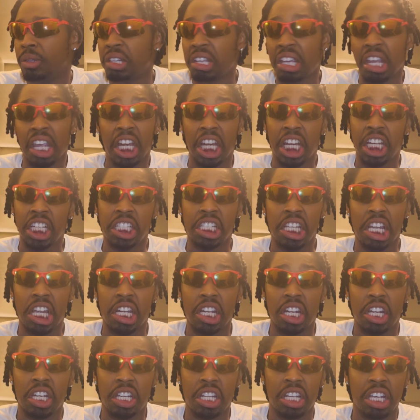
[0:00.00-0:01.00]
He didn't say
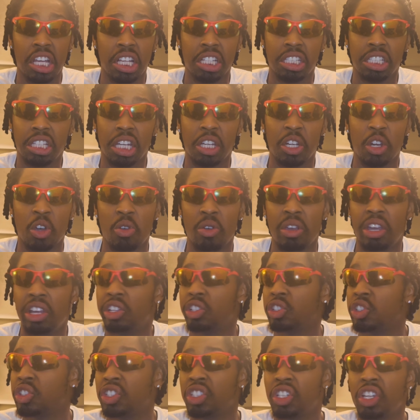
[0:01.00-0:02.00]
nothing. He ain't say no
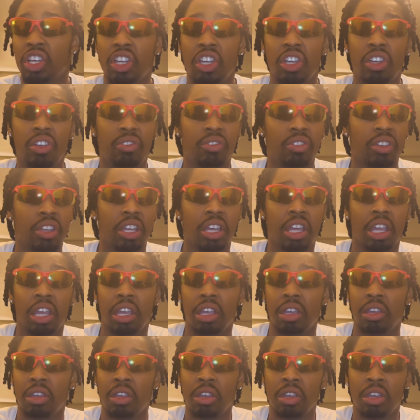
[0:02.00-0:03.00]
extra stuff. He ain't
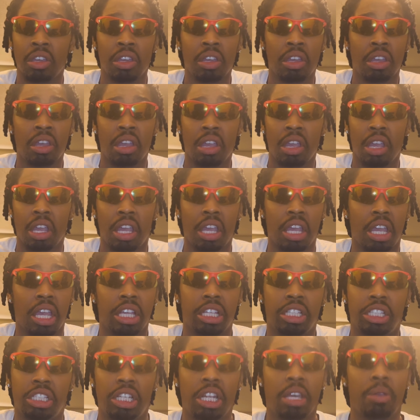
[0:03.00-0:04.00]
he ain't
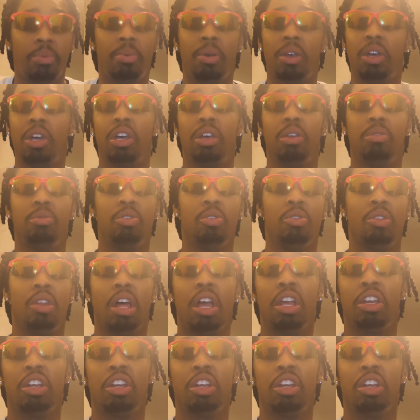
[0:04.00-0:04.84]
step up, dude. Like,